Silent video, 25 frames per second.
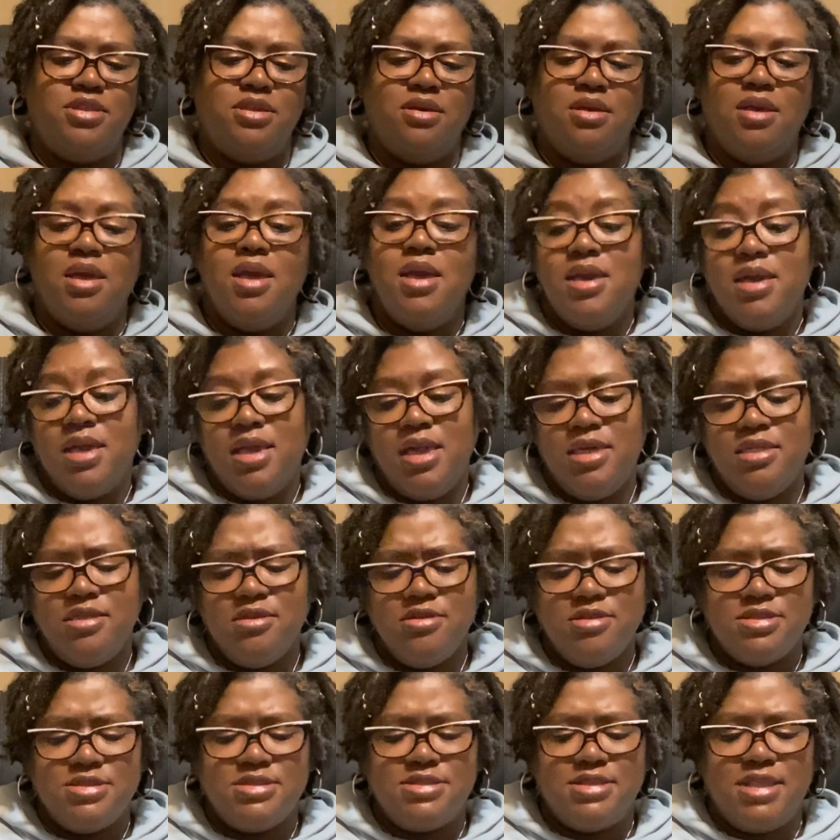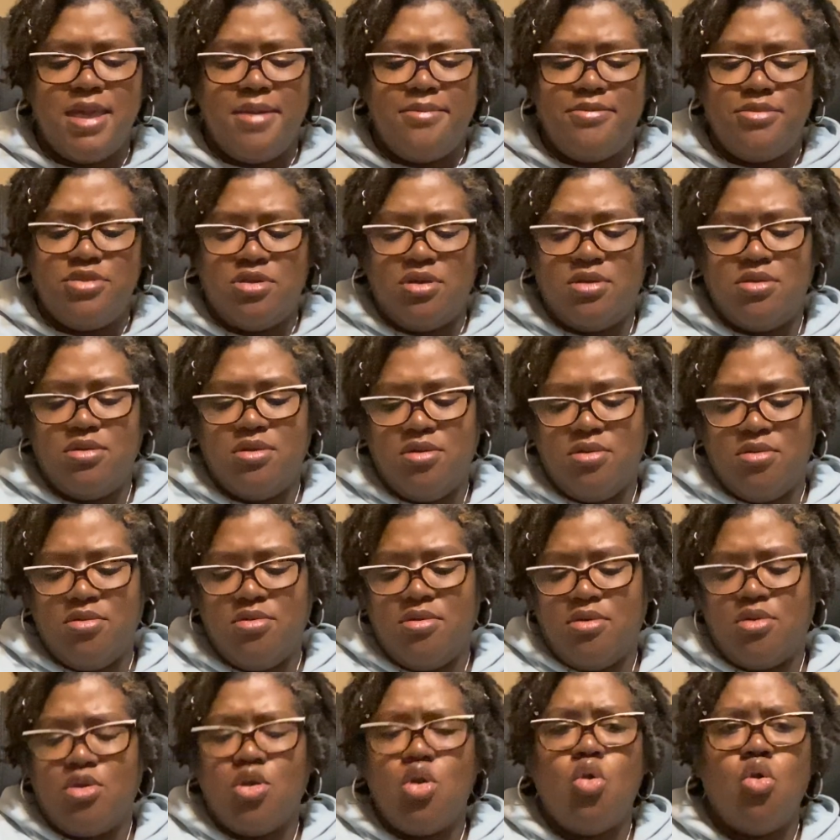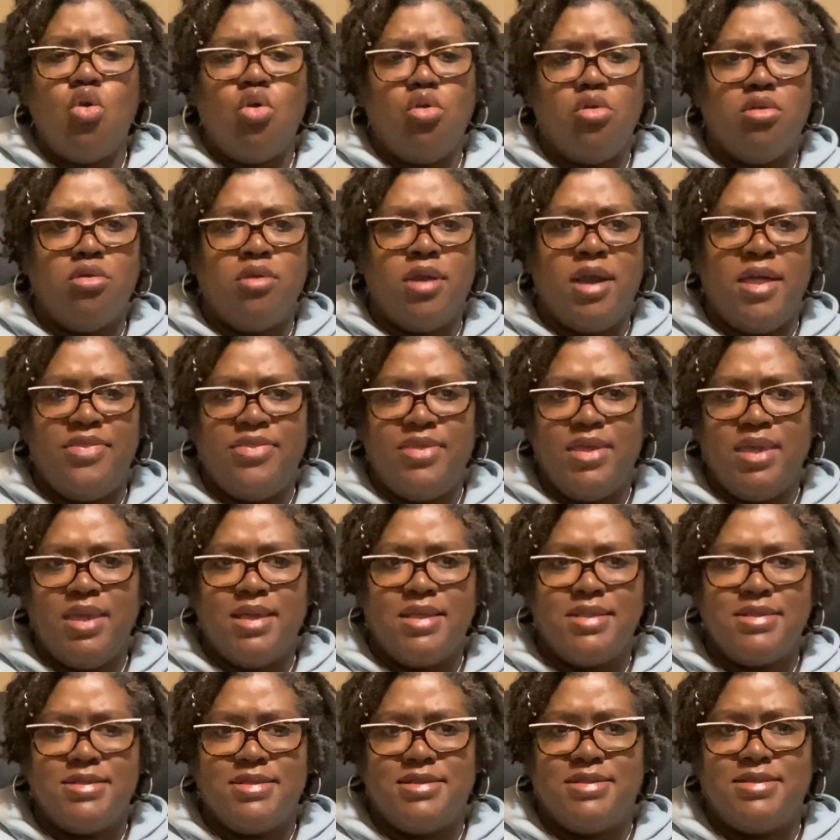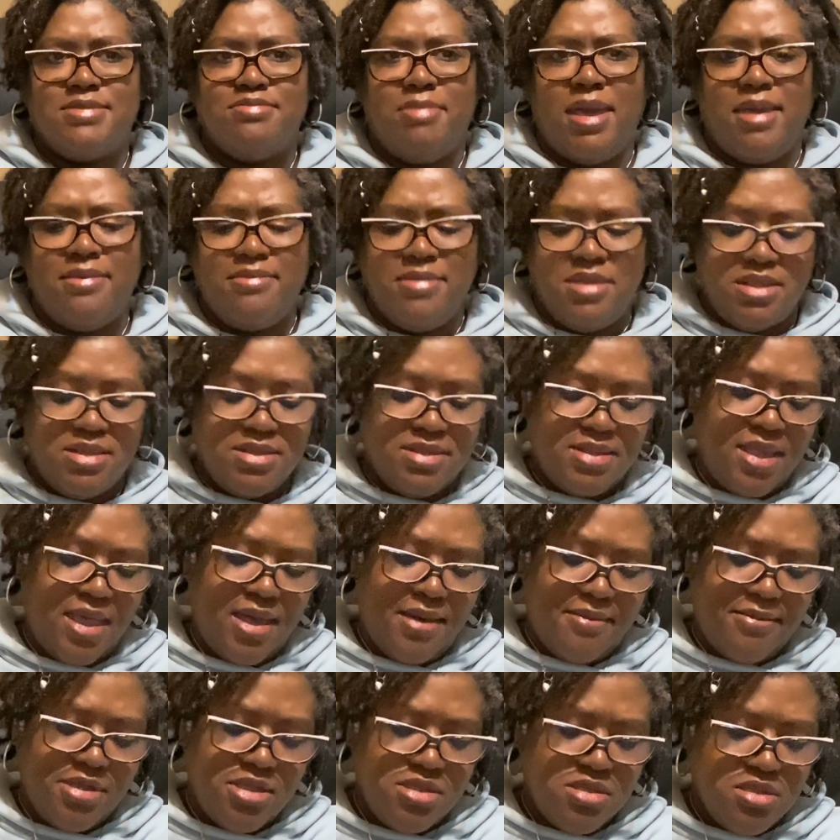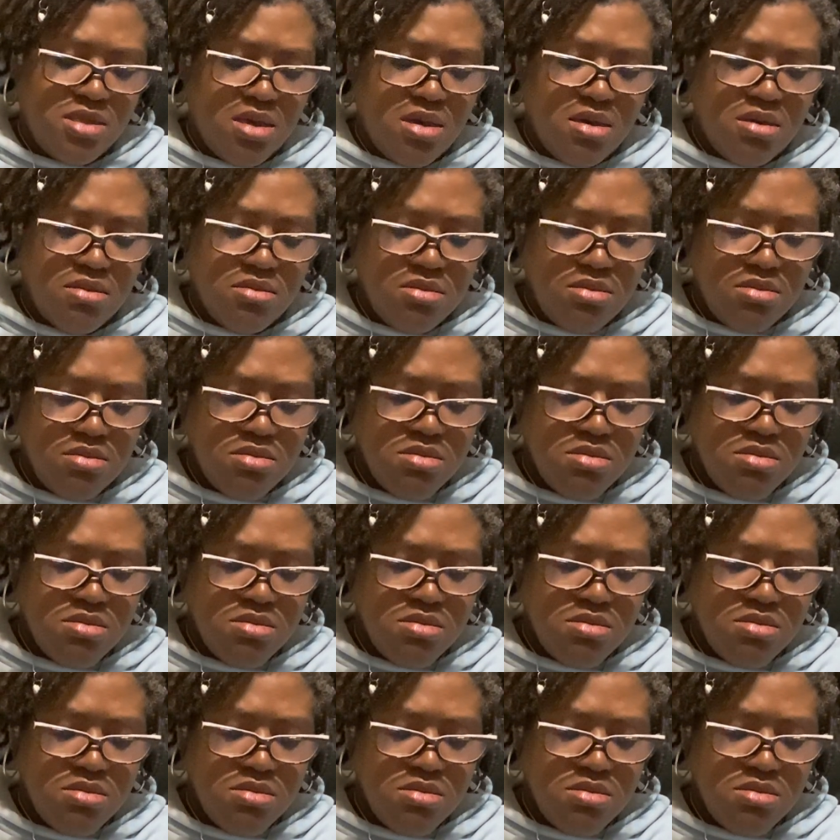or, uh, either salmon or coral, coral. I think it might be salmon though.